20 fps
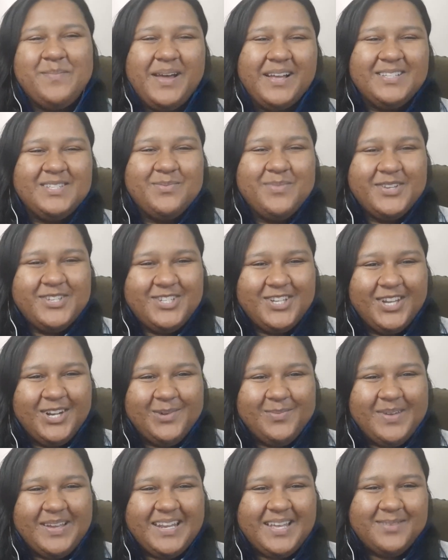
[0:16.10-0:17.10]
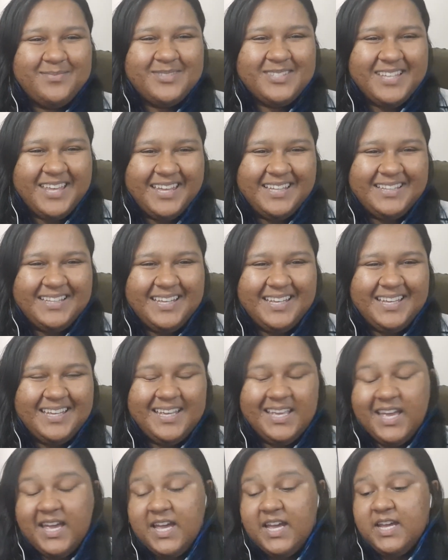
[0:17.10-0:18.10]
back to my channel. My name is
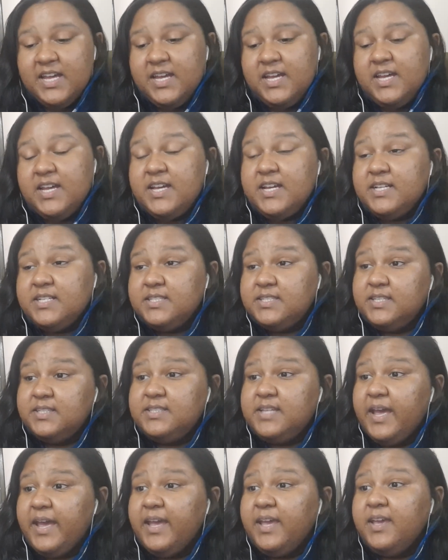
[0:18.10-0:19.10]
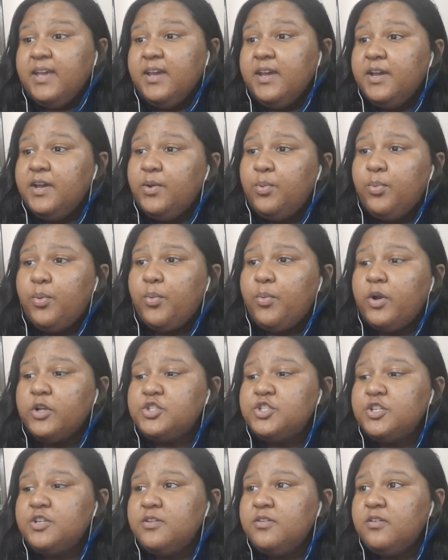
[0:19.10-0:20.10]
Candy. Today we're
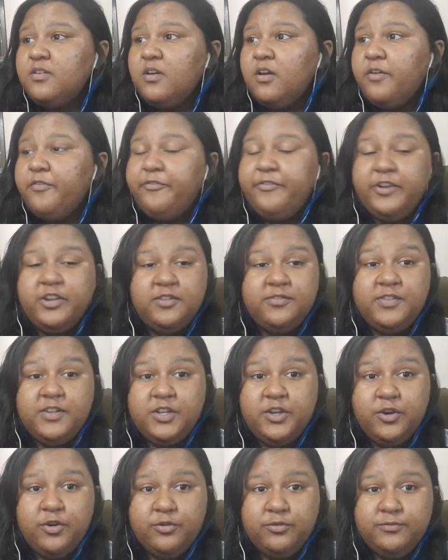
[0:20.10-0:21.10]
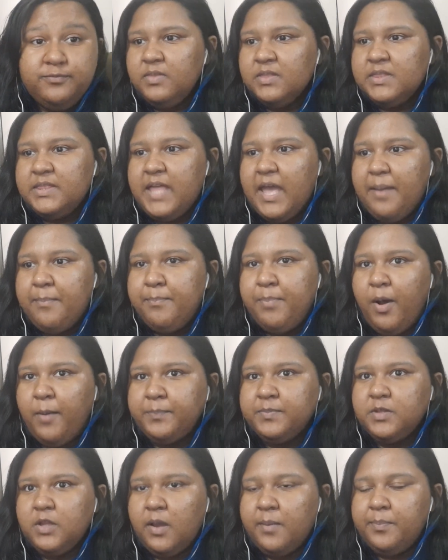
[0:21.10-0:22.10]
watching a funny video that
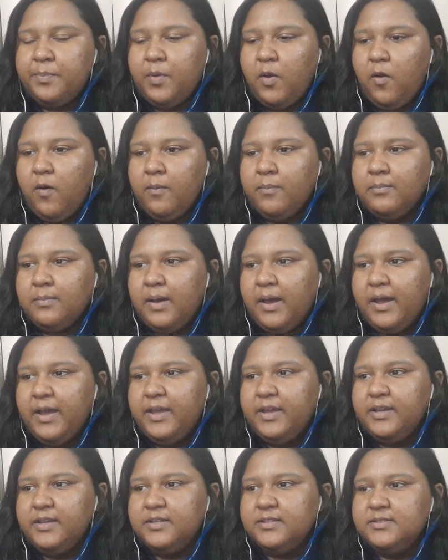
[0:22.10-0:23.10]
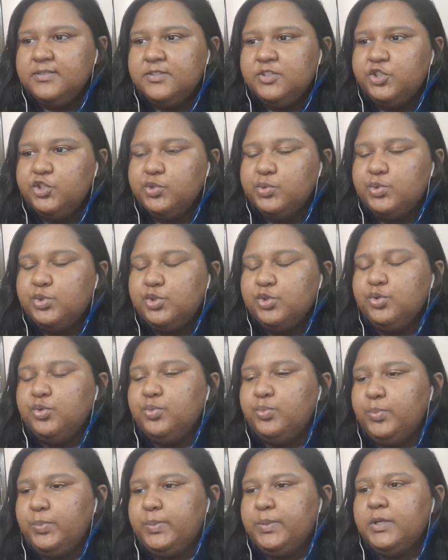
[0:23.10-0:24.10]
popped up on my
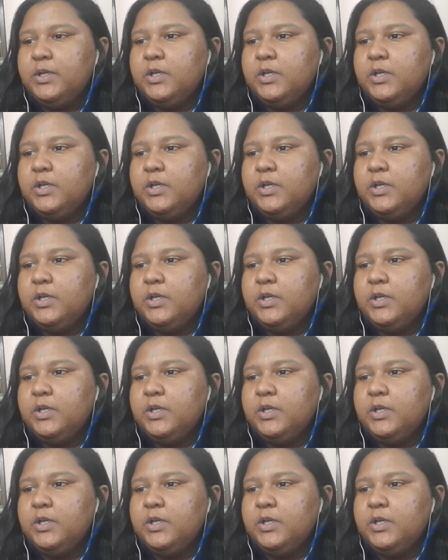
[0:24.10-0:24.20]
YouTube